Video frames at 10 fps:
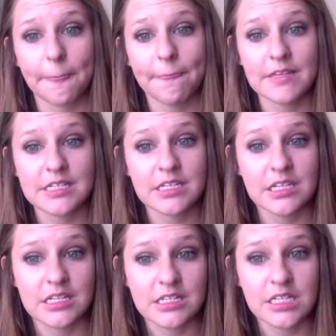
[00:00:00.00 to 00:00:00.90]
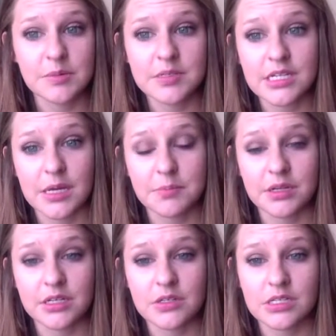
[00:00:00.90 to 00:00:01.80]
This can easily be done by
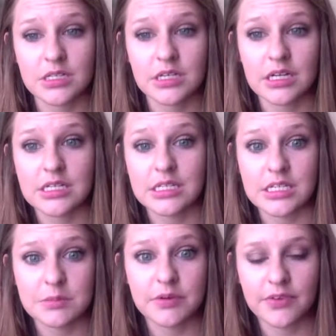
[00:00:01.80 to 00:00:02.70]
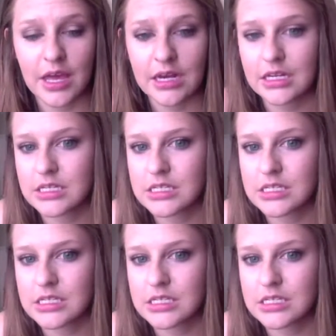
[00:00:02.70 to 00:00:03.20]
using a system of headings,